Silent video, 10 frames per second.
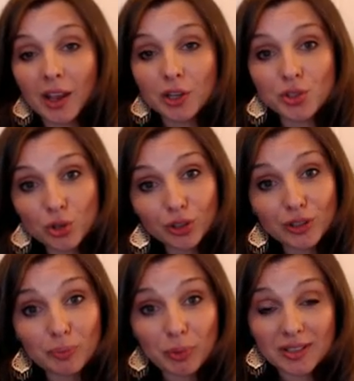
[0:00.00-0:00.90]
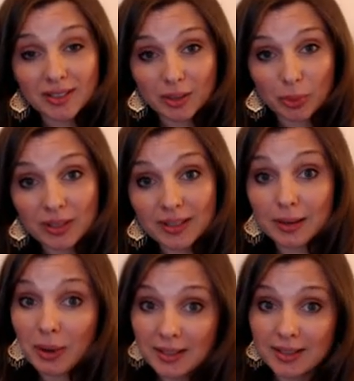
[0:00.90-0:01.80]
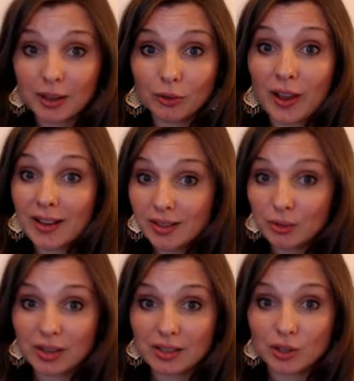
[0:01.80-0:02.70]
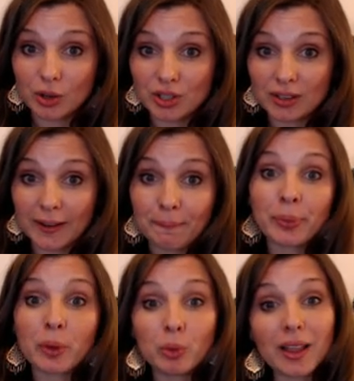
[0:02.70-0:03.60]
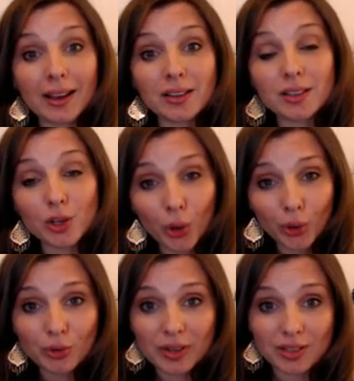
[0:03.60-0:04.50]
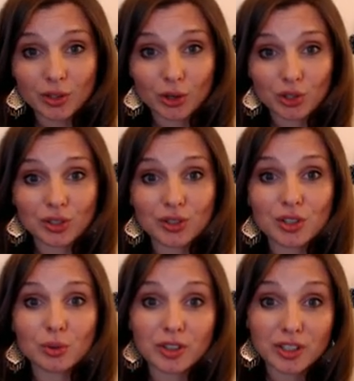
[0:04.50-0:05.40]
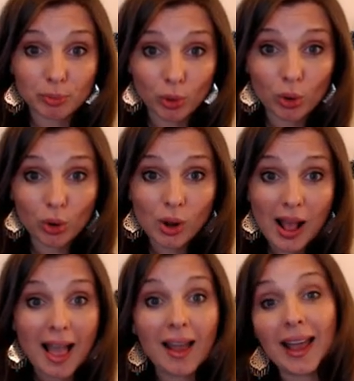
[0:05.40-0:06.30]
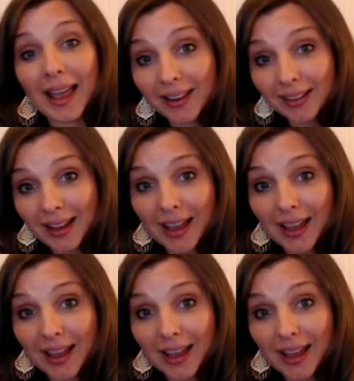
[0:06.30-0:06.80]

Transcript: student participants and myself as the researcher will act as co-researchers to explore, and